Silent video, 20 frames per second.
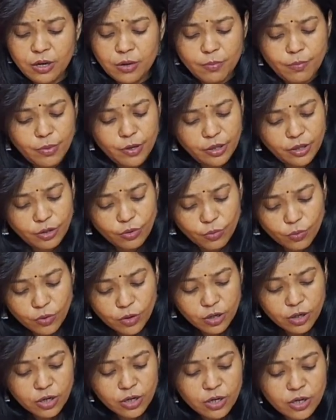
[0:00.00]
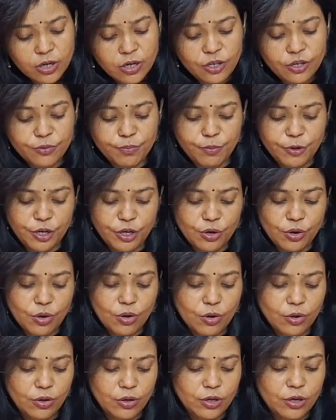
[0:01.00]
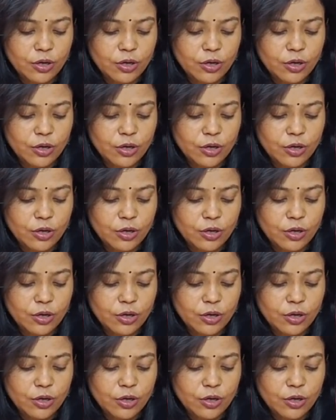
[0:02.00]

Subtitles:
but the worlds beyond.